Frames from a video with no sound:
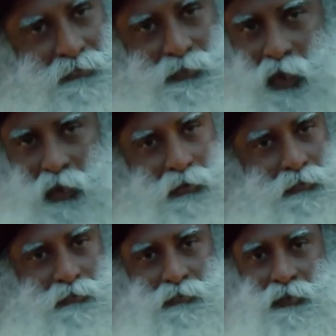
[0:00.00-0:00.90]
No,
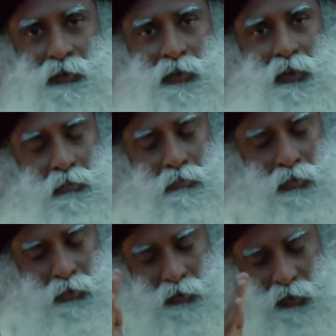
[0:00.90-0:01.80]

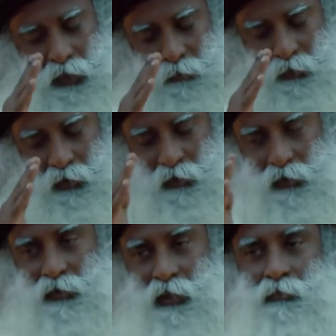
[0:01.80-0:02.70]
both are happening at
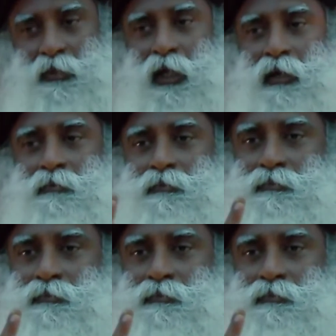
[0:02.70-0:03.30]
the same time.